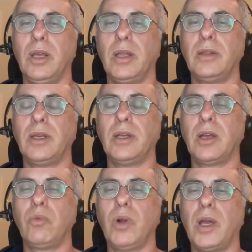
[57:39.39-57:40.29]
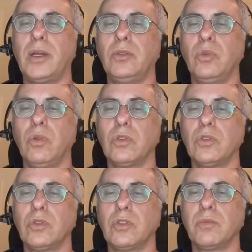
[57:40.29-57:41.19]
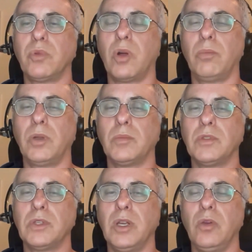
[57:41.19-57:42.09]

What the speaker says: And then I ran into all sorts of problems,